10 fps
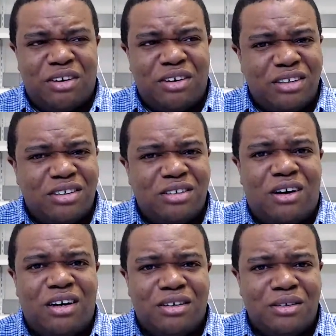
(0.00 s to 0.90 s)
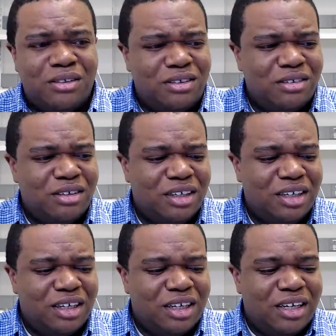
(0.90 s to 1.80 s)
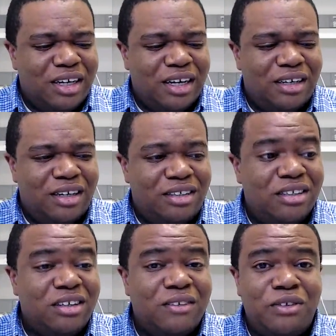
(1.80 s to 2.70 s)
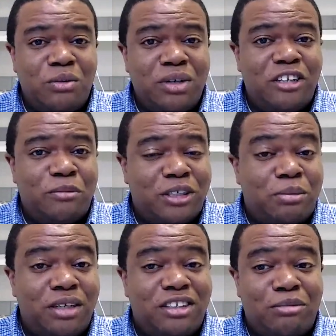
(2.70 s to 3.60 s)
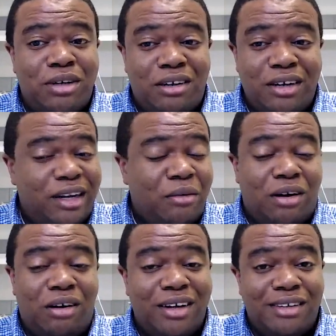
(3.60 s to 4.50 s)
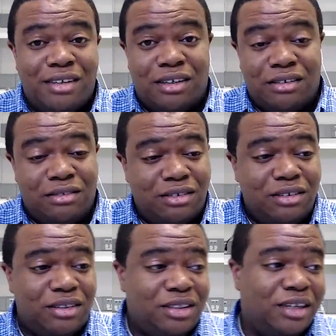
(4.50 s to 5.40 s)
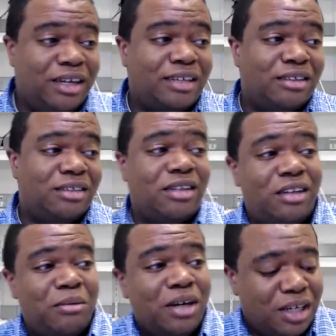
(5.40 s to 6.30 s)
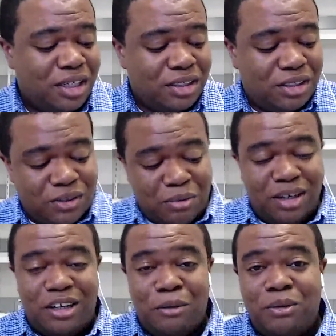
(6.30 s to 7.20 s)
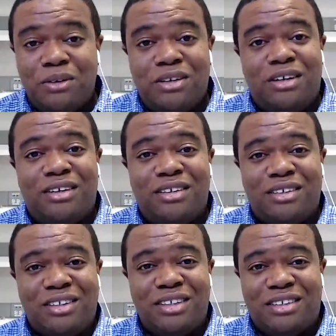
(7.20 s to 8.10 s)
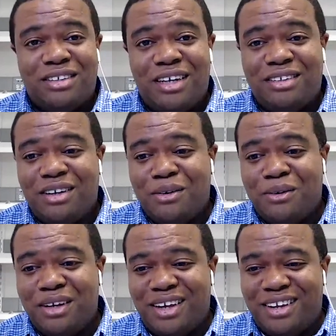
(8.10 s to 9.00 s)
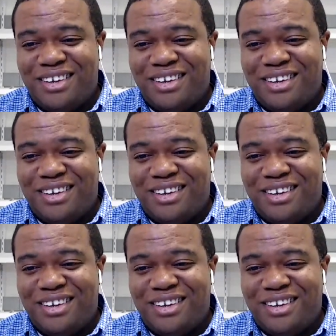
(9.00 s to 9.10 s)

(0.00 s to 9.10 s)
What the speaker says: or so articles. And it took her a few weeks, but she punched them out, and they were all excellent. She did an excellent job. So I'm going to keep using her until she decides to go away.